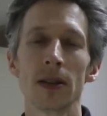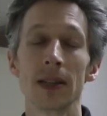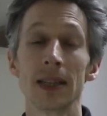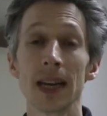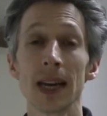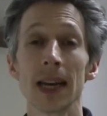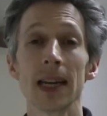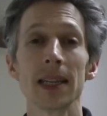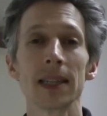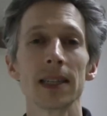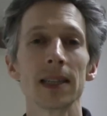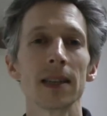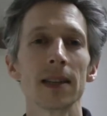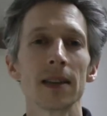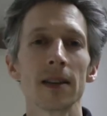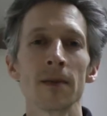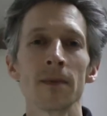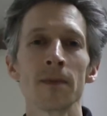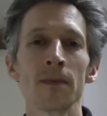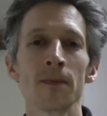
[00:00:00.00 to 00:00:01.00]
date,
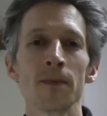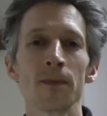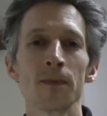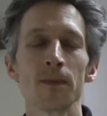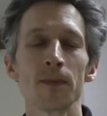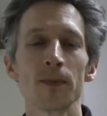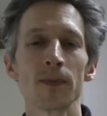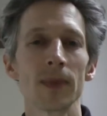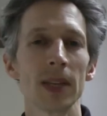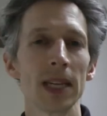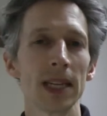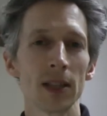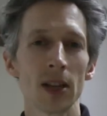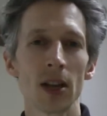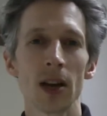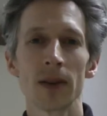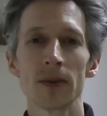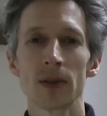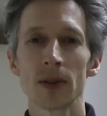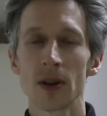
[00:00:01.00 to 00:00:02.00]
these
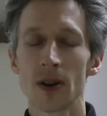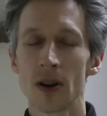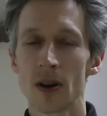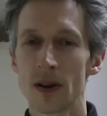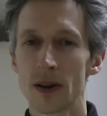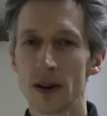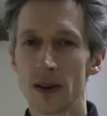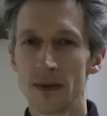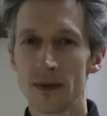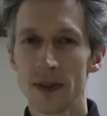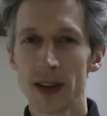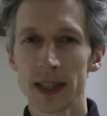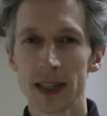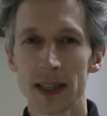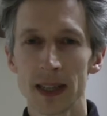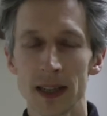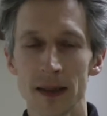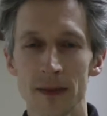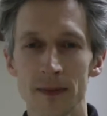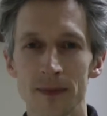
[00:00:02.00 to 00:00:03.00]
lives are
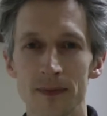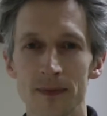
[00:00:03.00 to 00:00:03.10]
affected.